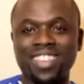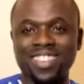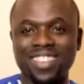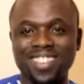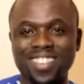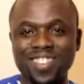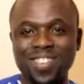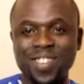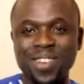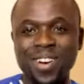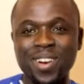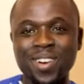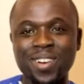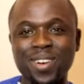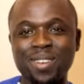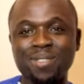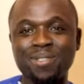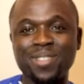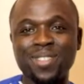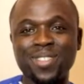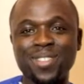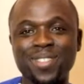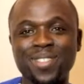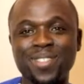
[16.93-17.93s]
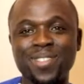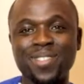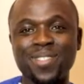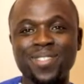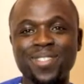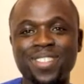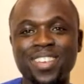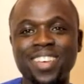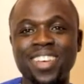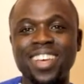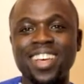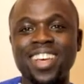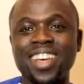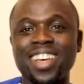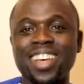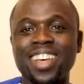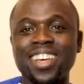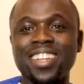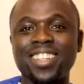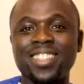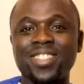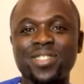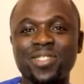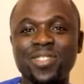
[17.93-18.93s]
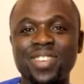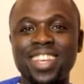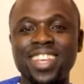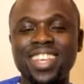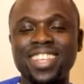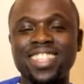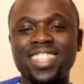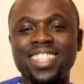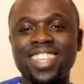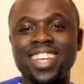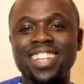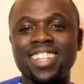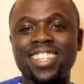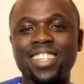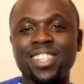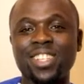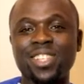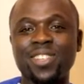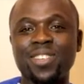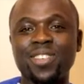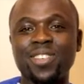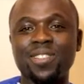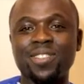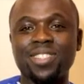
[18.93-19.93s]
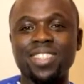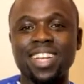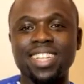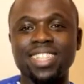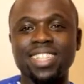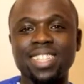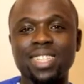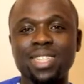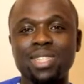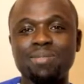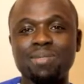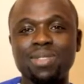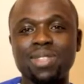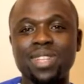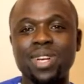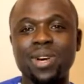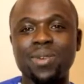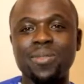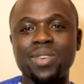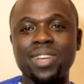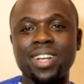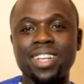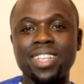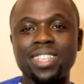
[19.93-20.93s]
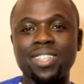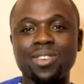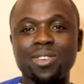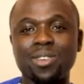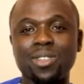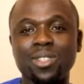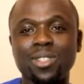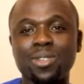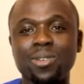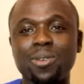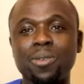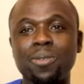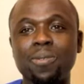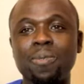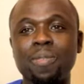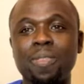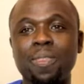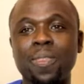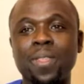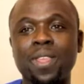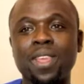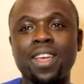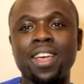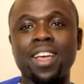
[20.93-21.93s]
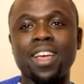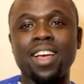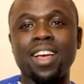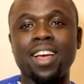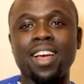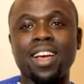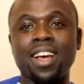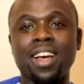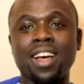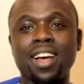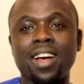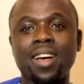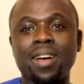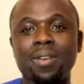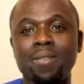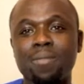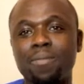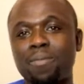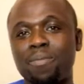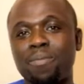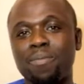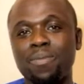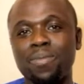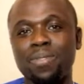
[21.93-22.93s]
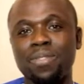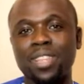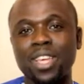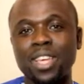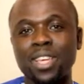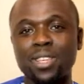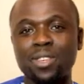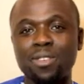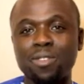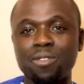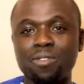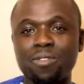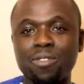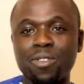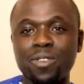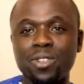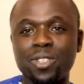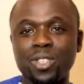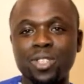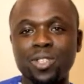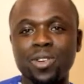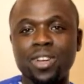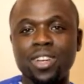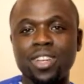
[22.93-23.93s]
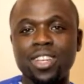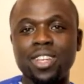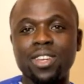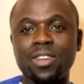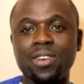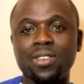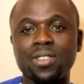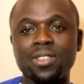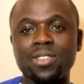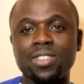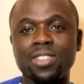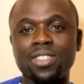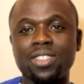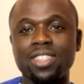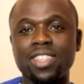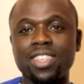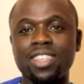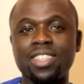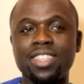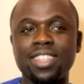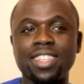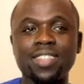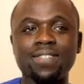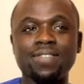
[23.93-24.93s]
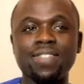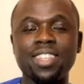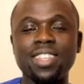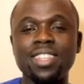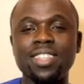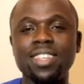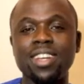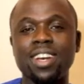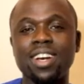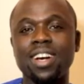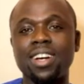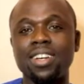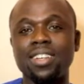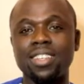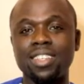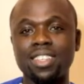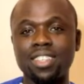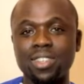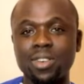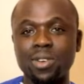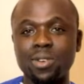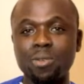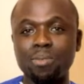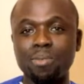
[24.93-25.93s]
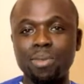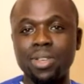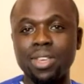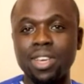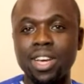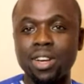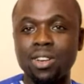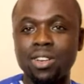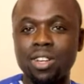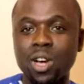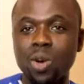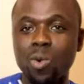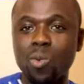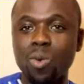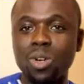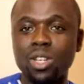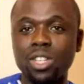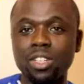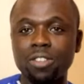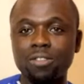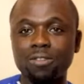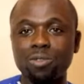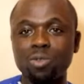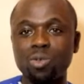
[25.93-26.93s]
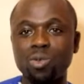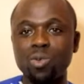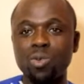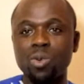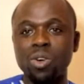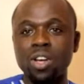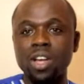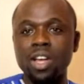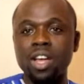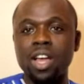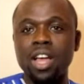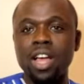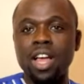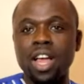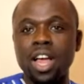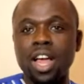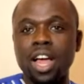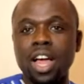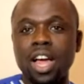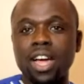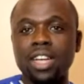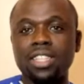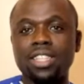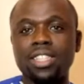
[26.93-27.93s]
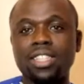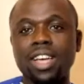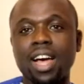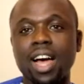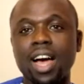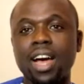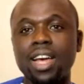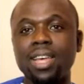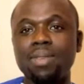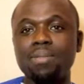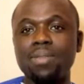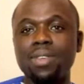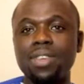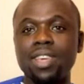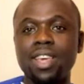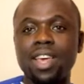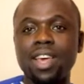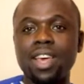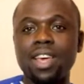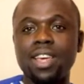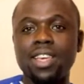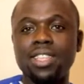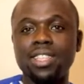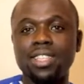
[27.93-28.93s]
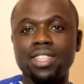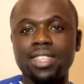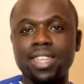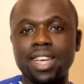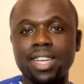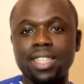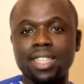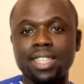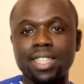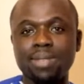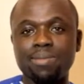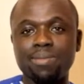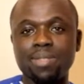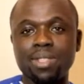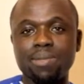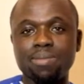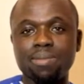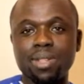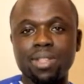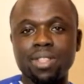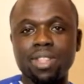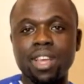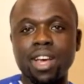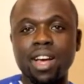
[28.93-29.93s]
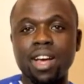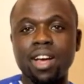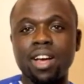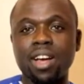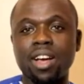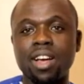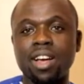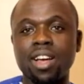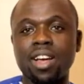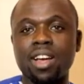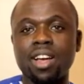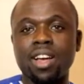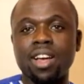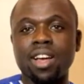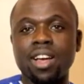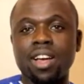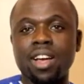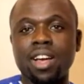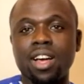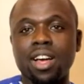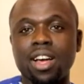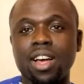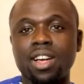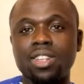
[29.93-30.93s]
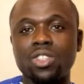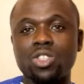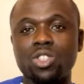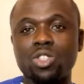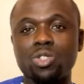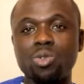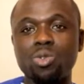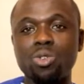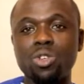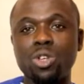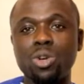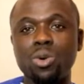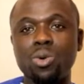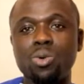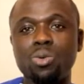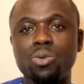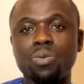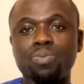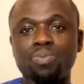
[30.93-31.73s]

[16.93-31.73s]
Welcome to today's edition of Satin's Media Weekly Talk Show. Thank you for joining us this evening. It's going to be another wonderful time here in Satin's Media studio.